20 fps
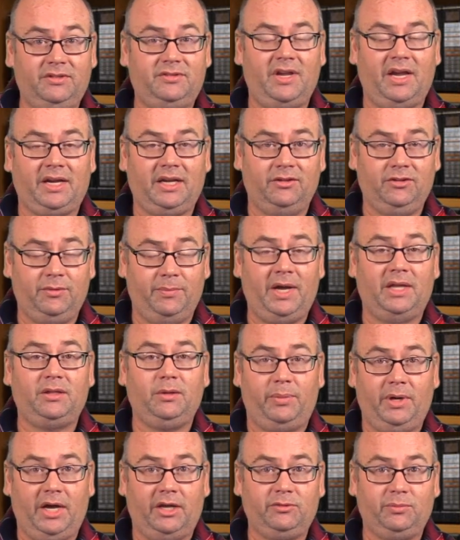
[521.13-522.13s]
seconds about the
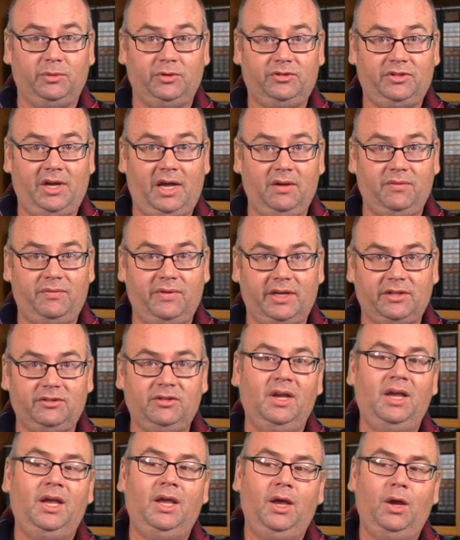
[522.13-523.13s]
possible side effects.
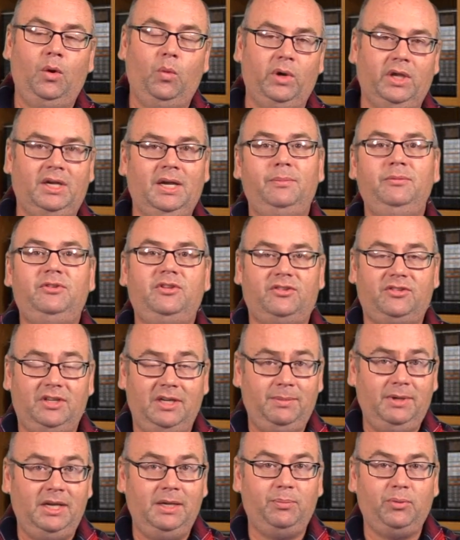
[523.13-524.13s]
When it comes to
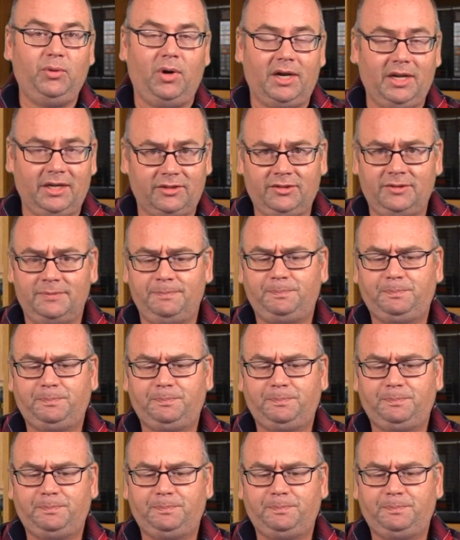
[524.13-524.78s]
CBD products,